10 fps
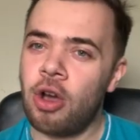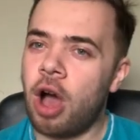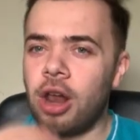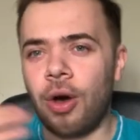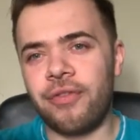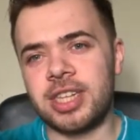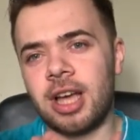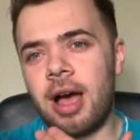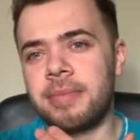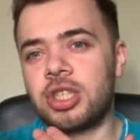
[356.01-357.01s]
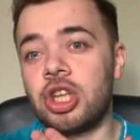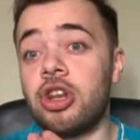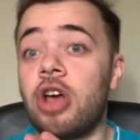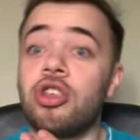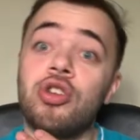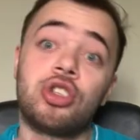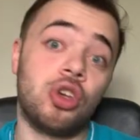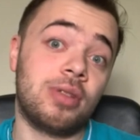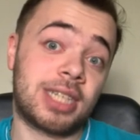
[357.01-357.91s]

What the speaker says: A lot of the times, you do